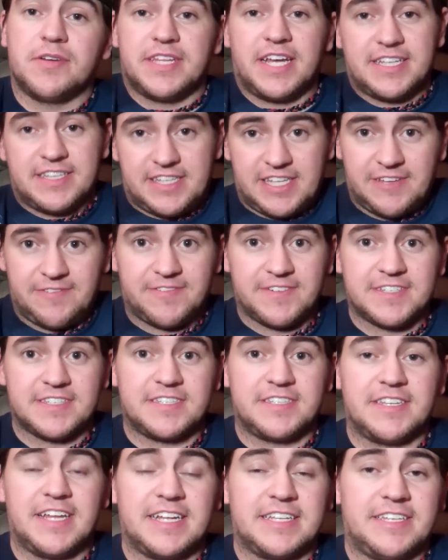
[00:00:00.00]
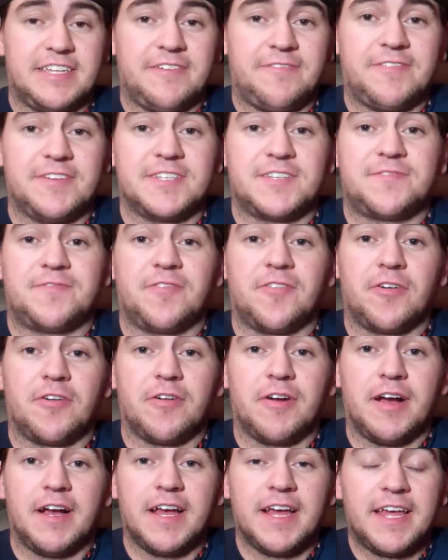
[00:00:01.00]
and that defense
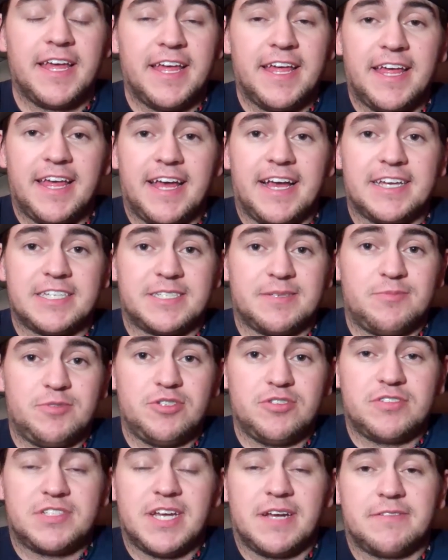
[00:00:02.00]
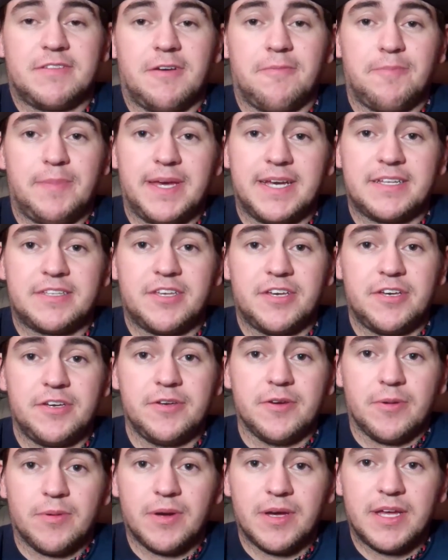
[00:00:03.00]
for SMU stepped up big,
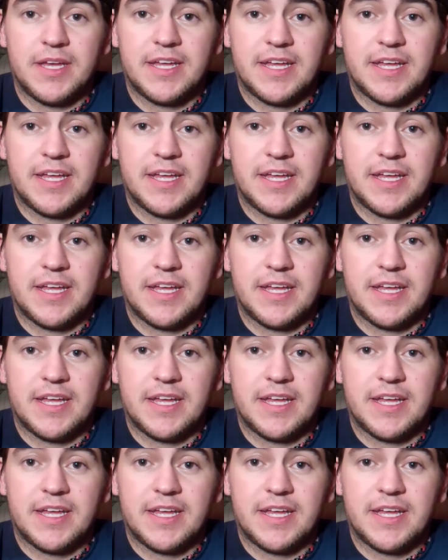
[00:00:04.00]
too.